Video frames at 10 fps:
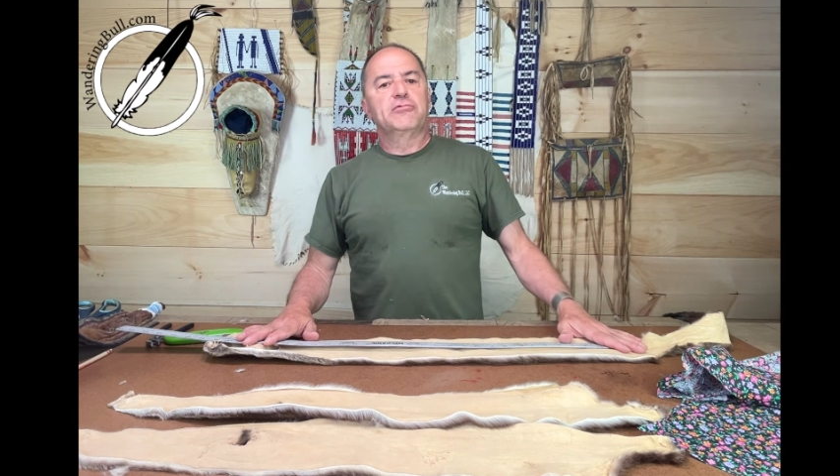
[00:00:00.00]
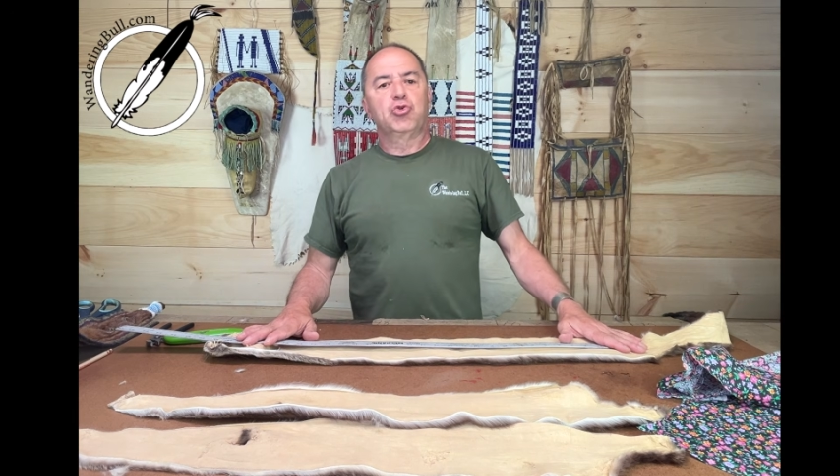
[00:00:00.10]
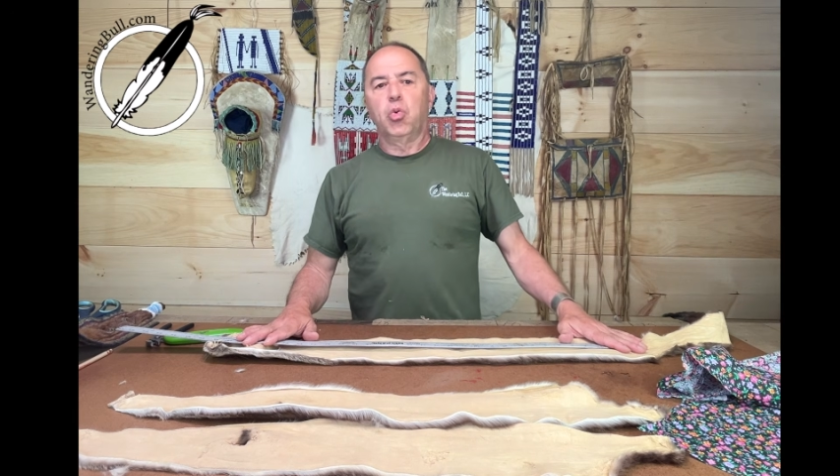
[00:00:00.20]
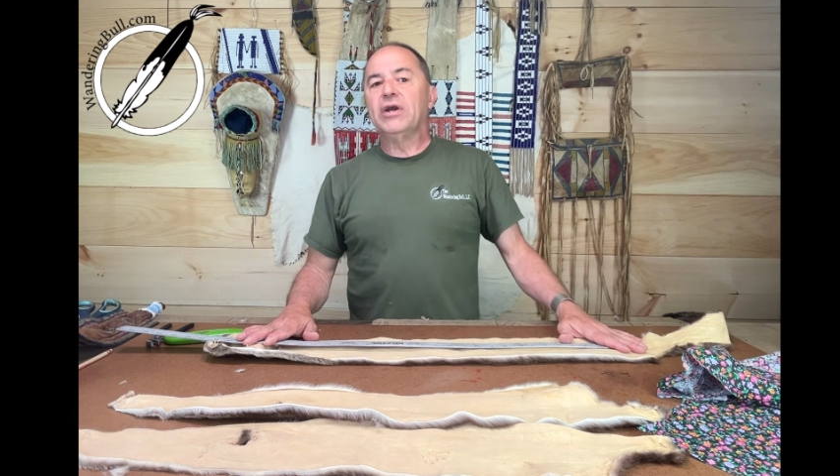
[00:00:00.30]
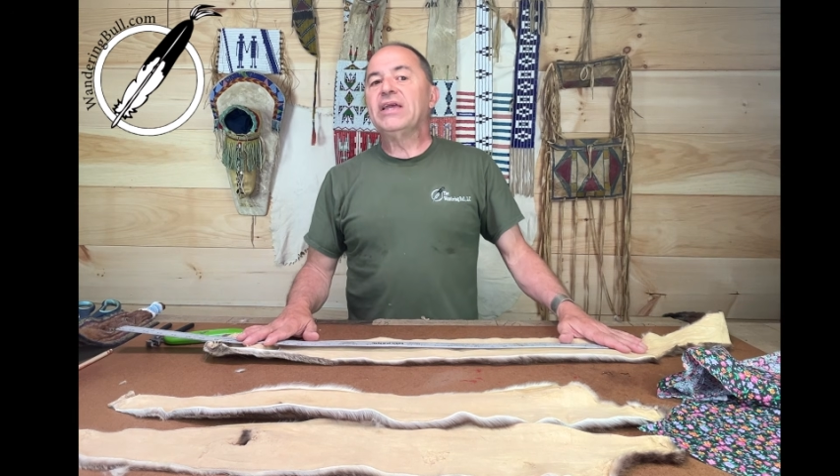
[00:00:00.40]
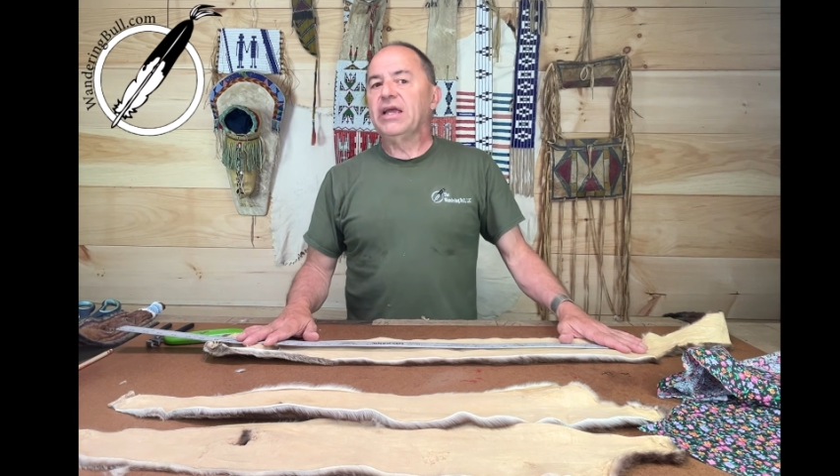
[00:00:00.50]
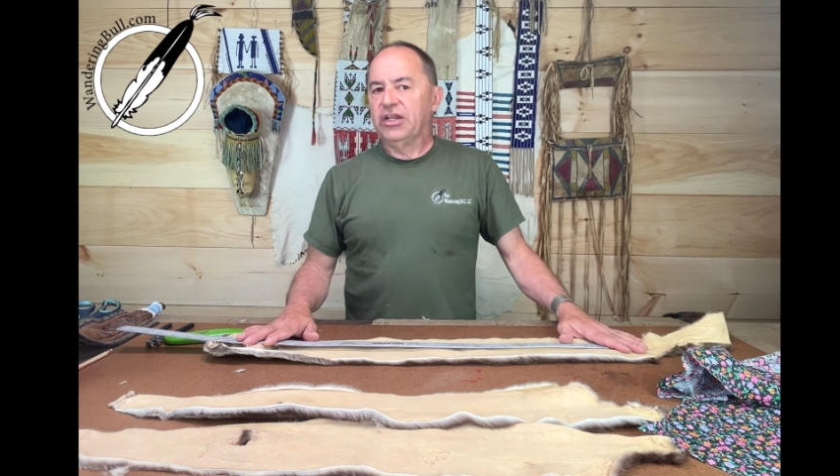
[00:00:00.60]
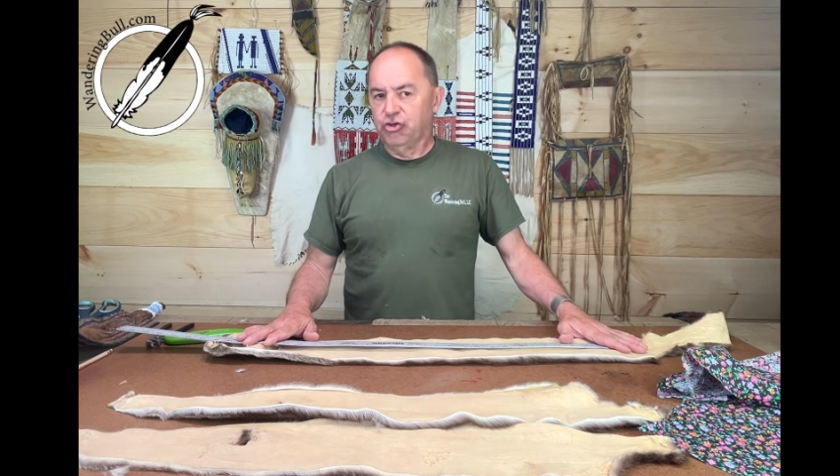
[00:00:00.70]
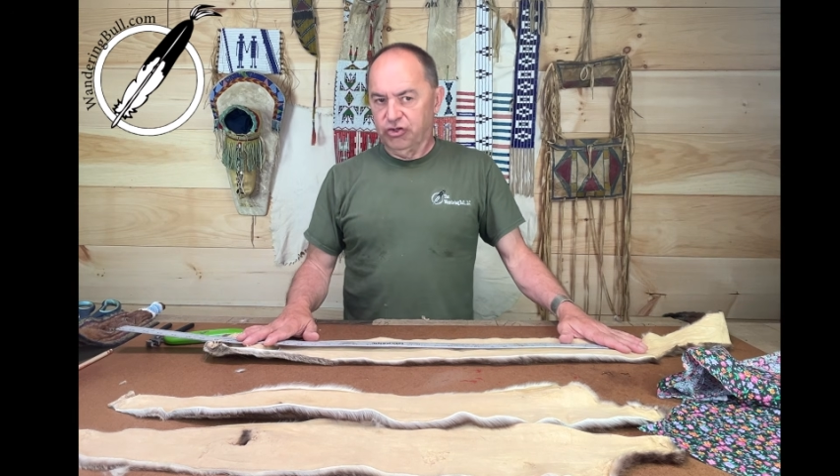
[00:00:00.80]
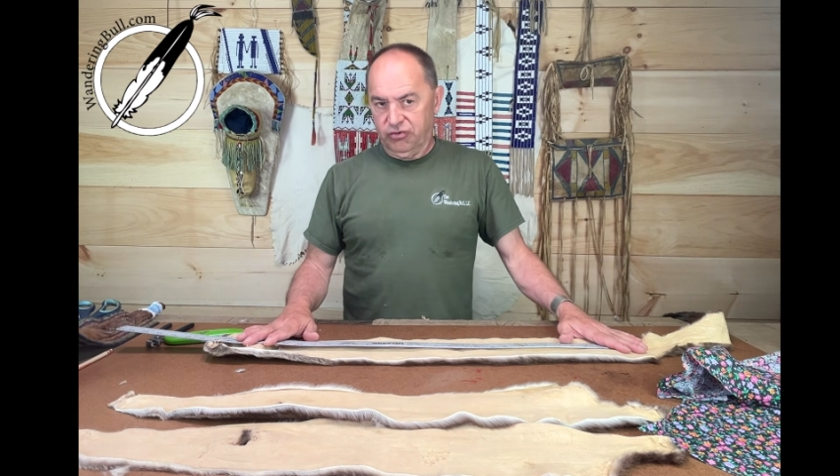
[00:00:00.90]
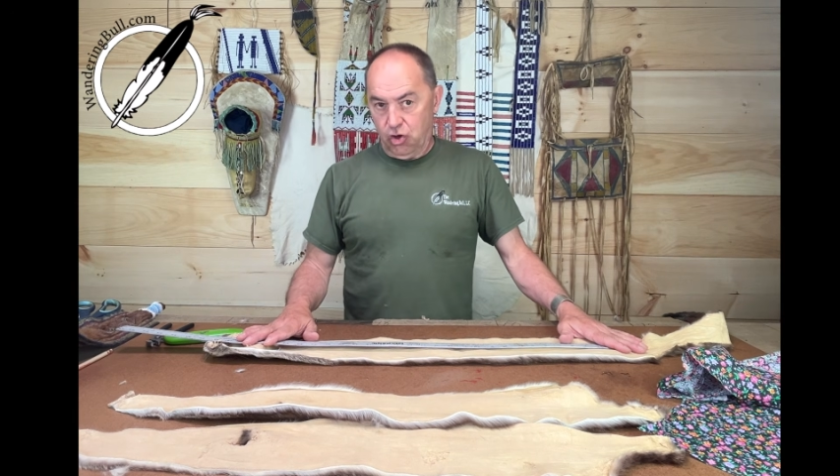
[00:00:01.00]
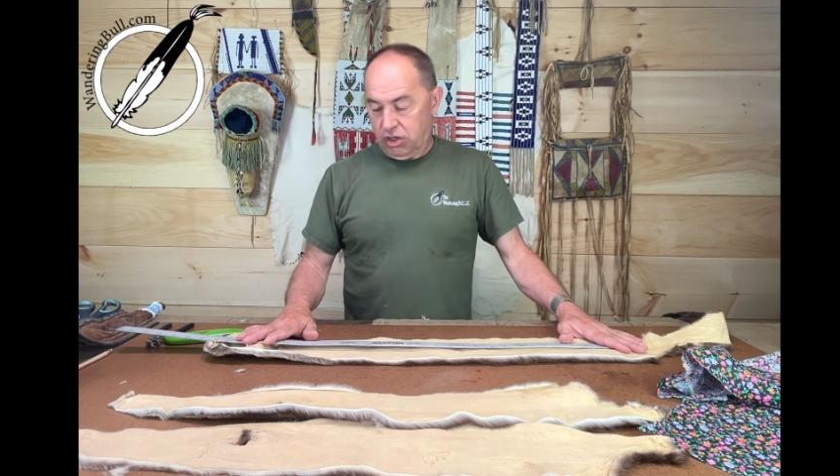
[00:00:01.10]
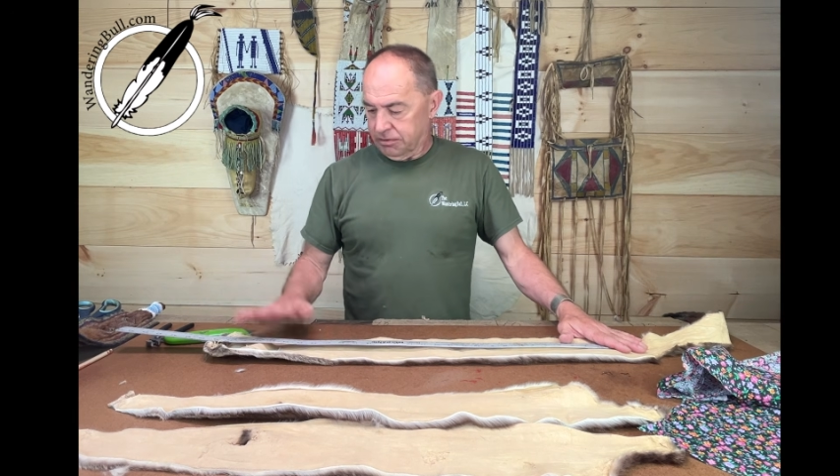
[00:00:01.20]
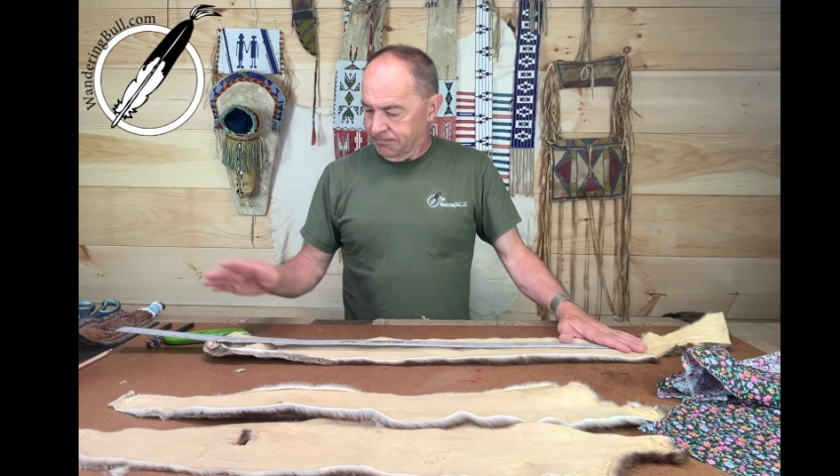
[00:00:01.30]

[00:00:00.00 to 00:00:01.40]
28 inches long.